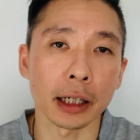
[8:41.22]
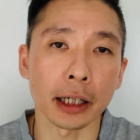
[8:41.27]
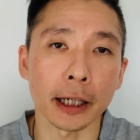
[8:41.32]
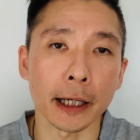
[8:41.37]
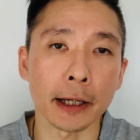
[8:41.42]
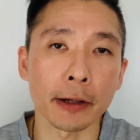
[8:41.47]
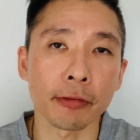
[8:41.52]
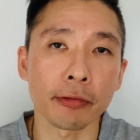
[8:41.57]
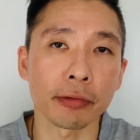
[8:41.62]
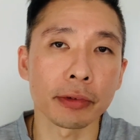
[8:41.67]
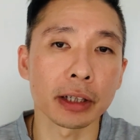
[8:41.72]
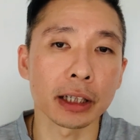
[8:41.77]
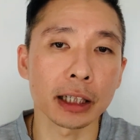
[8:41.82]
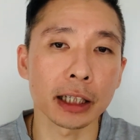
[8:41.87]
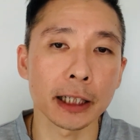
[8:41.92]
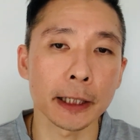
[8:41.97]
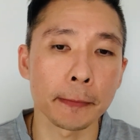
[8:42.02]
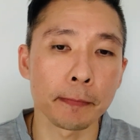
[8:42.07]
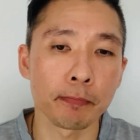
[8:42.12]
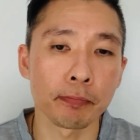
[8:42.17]
if
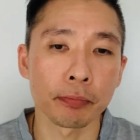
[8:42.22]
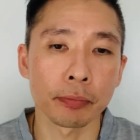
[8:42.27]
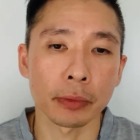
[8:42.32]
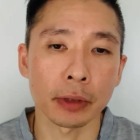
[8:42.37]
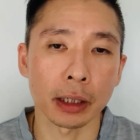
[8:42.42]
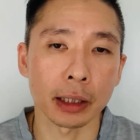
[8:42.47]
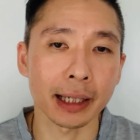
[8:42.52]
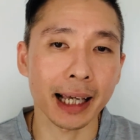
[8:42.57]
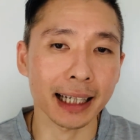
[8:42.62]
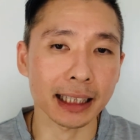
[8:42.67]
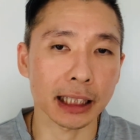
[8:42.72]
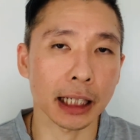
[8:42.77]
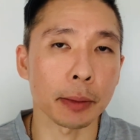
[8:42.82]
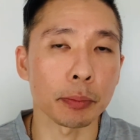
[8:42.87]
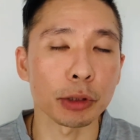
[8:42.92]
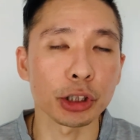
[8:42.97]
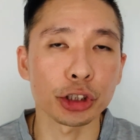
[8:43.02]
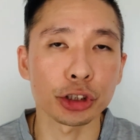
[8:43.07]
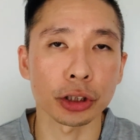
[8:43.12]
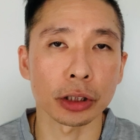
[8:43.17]
the gas
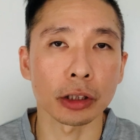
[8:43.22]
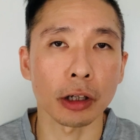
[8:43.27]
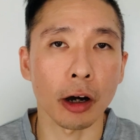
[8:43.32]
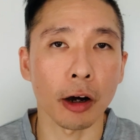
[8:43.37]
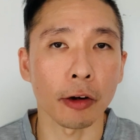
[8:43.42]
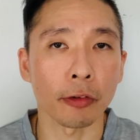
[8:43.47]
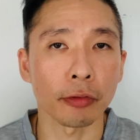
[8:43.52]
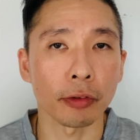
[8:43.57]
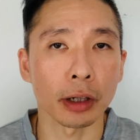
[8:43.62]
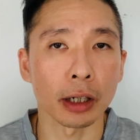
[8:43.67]
emission of